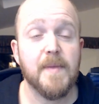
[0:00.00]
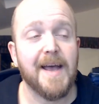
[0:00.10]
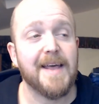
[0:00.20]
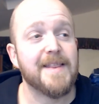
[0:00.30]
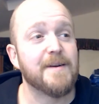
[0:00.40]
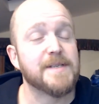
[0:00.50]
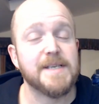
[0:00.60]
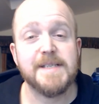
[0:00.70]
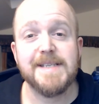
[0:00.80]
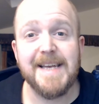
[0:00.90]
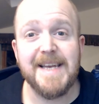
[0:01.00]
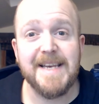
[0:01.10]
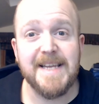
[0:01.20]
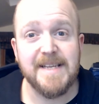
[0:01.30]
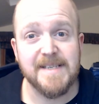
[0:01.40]
And there was this
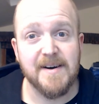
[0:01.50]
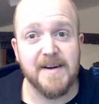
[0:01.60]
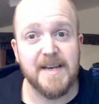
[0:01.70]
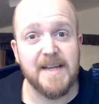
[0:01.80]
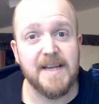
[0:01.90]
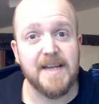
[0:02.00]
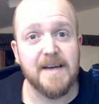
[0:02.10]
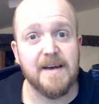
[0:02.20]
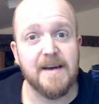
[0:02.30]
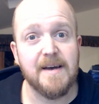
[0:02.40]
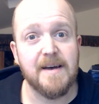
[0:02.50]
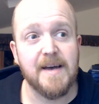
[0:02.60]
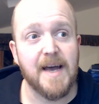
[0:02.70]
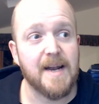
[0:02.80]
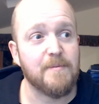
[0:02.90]
teeny tiny
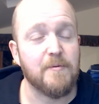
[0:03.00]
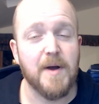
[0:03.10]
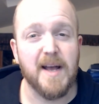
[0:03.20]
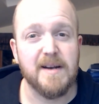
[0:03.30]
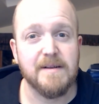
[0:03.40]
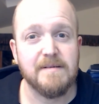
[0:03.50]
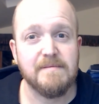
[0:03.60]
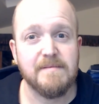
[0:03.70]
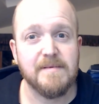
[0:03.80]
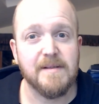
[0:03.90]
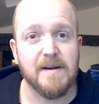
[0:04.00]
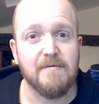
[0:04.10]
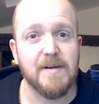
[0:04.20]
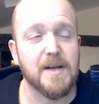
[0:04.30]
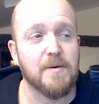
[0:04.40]
animal head that I
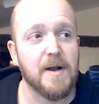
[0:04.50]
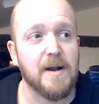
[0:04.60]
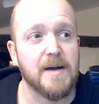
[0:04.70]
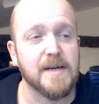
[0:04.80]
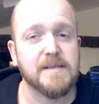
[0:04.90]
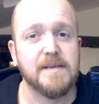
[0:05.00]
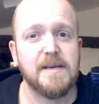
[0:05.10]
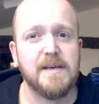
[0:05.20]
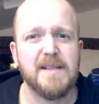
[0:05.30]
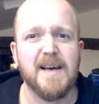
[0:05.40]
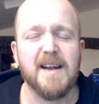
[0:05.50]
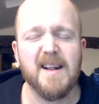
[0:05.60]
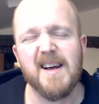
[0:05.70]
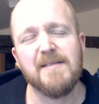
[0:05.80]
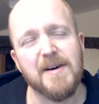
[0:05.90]
really quite liked. And I
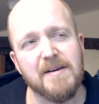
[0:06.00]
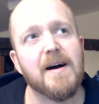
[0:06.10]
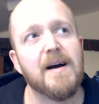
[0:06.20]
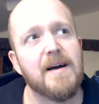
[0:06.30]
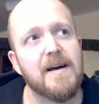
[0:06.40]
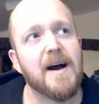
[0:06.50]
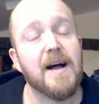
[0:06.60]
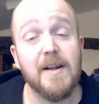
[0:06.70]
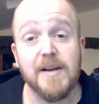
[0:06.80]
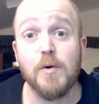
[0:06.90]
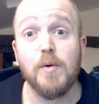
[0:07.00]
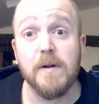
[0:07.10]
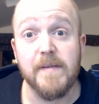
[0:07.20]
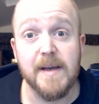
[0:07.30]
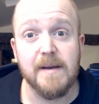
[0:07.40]
liked all
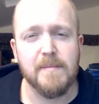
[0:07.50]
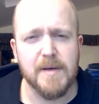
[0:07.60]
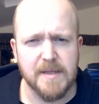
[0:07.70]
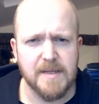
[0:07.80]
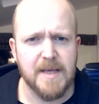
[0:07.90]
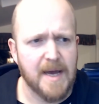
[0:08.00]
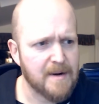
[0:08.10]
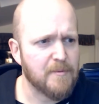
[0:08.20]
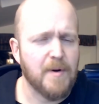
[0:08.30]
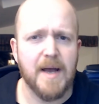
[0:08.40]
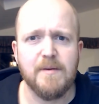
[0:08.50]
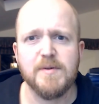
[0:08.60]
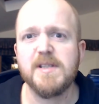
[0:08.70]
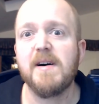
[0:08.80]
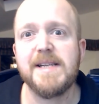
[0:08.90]
of it, but the animal head
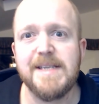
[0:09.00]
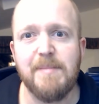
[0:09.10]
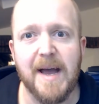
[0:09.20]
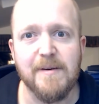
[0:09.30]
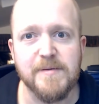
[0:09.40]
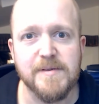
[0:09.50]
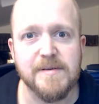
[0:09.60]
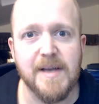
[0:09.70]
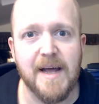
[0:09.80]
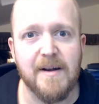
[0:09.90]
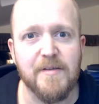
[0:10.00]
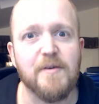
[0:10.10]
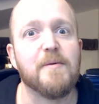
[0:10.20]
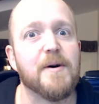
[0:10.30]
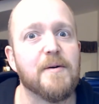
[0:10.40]
was £90, and I
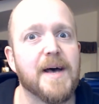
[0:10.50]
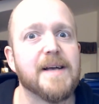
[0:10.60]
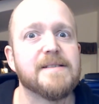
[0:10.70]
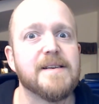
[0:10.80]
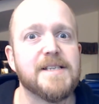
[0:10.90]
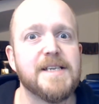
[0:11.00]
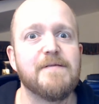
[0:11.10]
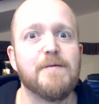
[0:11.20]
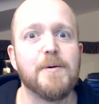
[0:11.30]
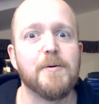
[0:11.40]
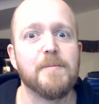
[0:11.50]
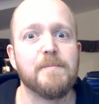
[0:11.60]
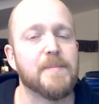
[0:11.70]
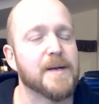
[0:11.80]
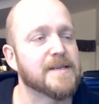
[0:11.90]
thought, well, that's achievable
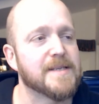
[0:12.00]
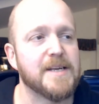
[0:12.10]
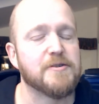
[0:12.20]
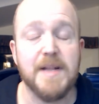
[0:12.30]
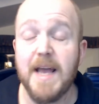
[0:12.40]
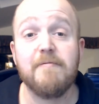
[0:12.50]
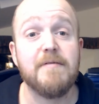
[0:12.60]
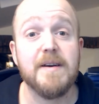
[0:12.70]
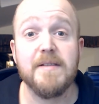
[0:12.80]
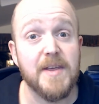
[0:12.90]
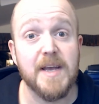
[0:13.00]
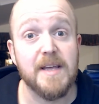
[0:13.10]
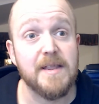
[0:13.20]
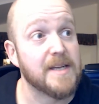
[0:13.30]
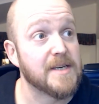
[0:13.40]
because literally every other thing
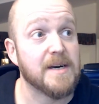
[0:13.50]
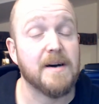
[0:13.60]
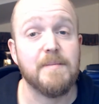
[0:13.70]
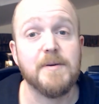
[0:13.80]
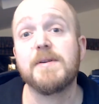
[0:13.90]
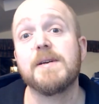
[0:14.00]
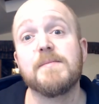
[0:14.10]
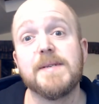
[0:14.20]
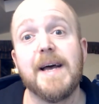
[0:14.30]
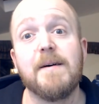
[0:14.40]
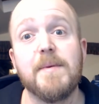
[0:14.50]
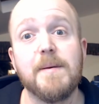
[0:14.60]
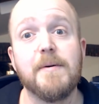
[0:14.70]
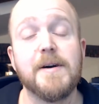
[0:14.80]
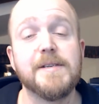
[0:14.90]
in the entire building was out of my
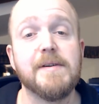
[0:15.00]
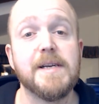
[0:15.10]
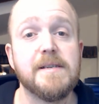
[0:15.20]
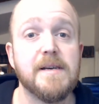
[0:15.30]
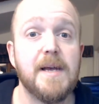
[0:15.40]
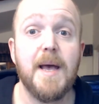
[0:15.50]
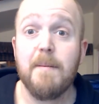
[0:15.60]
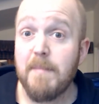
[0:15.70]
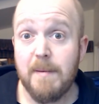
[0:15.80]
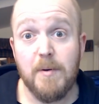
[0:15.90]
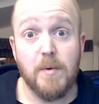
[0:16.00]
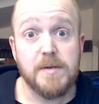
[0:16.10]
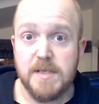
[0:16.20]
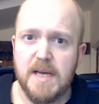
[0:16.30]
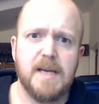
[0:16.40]
price range. Maybe
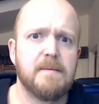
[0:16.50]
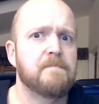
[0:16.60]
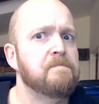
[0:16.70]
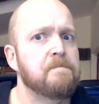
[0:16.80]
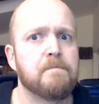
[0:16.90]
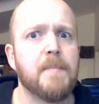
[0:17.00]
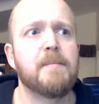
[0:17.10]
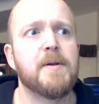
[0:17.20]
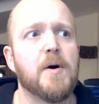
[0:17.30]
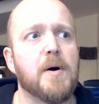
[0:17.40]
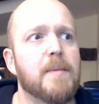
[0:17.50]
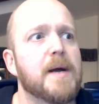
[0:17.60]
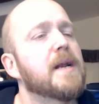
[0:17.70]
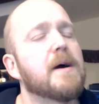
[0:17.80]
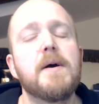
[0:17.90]
one day, maybe not, but
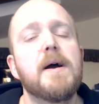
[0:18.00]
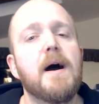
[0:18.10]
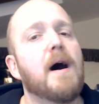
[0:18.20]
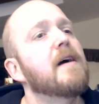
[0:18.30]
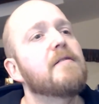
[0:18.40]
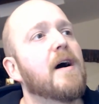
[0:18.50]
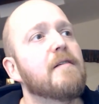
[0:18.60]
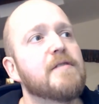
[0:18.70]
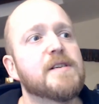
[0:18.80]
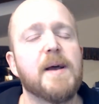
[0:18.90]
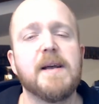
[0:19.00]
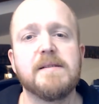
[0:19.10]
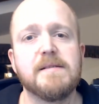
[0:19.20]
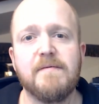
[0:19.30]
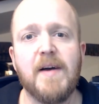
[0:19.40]
you know, I
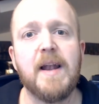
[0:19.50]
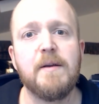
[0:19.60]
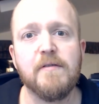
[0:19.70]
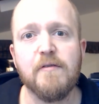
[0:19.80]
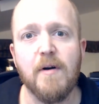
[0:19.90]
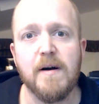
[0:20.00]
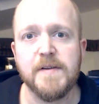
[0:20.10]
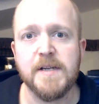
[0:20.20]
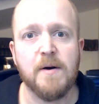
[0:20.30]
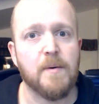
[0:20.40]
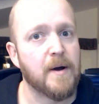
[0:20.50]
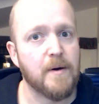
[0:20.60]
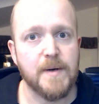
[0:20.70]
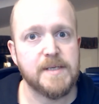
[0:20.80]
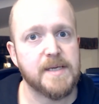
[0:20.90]
respect the value of craft. You know, I
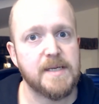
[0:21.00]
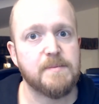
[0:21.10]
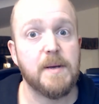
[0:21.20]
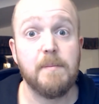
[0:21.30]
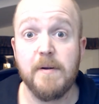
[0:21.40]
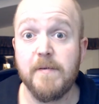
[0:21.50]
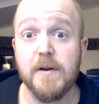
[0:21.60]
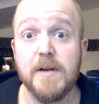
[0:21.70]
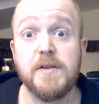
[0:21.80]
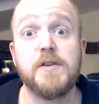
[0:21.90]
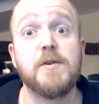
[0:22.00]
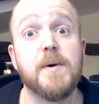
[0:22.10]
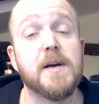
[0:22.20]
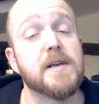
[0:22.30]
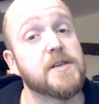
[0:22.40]
always say to people, if you're going to do
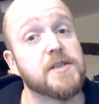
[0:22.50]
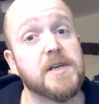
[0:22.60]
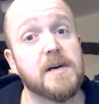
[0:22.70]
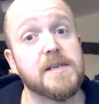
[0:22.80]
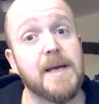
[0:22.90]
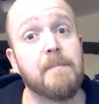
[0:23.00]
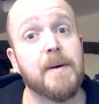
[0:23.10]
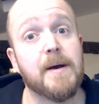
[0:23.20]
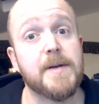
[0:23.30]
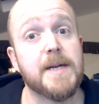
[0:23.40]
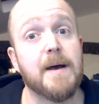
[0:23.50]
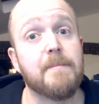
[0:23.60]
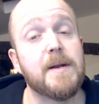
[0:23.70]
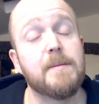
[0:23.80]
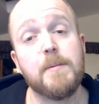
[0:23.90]
work, you should charge £10 an hour
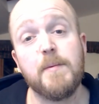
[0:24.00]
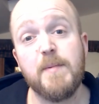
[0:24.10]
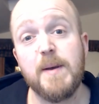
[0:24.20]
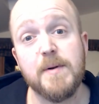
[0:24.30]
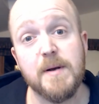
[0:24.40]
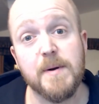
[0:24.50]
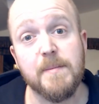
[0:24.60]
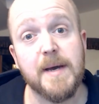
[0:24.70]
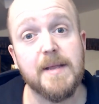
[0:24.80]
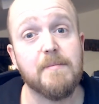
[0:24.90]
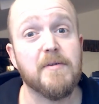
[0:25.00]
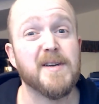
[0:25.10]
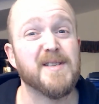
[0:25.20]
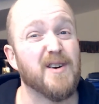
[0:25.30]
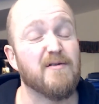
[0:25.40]
minimum. If people don't want to pay that
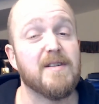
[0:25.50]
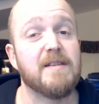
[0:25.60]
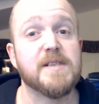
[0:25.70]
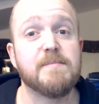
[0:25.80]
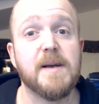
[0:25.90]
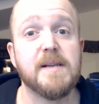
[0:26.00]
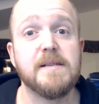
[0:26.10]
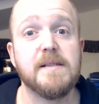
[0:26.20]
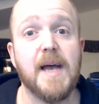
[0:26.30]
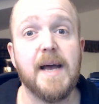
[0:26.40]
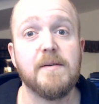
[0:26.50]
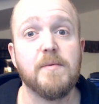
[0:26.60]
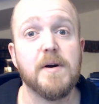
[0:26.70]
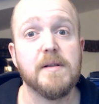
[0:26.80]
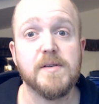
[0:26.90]
price, they're not really respecting the
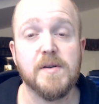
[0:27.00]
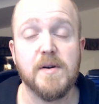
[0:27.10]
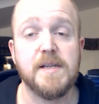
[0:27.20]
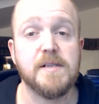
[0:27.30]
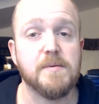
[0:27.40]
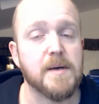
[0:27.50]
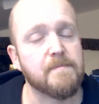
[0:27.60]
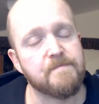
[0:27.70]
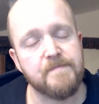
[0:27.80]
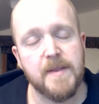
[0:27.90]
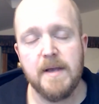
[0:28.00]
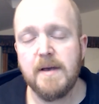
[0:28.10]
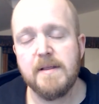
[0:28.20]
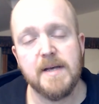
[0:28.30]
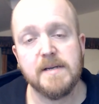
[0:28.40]
handwork that's gone into it. And
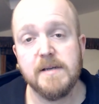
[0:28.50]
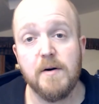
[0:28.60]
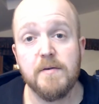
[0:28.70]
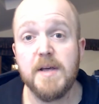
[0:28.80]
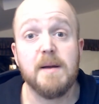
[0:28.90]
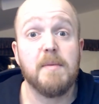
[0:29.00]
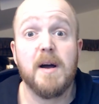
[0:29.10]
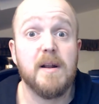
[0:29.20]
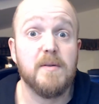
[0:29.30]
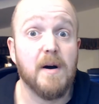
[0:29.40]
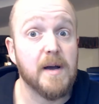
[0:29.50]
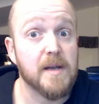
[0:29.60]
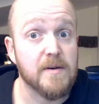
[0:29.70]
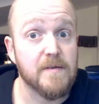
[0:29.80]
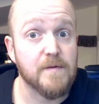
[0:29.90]
that's the whole thing, but I know that I
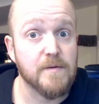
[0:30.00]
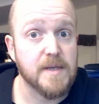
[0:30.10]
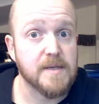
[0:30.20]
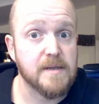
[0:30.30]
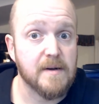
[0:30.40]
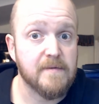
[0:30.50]
can afford this stuff.